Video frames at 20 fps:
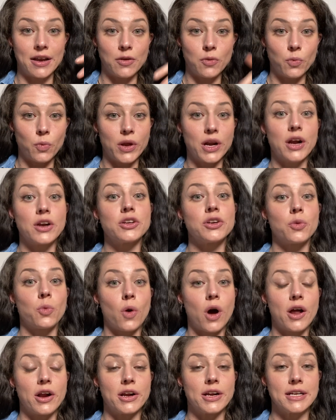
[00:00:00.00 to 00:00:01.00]
went
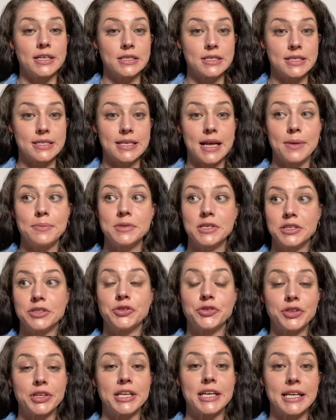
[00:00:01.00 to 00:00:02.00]
underwater in
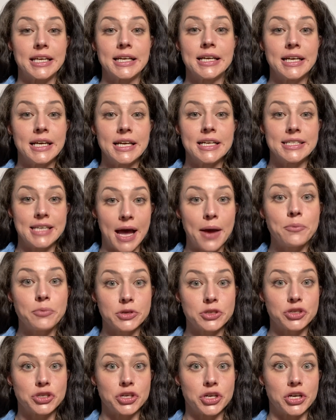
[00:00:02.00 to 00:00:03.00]
sub-degree
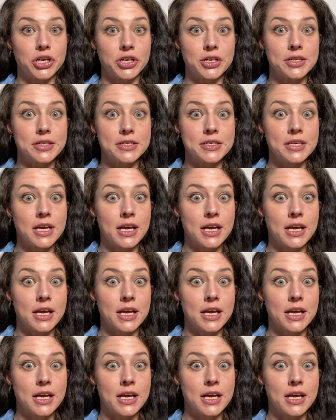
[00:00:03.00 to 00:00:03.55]
temperatures,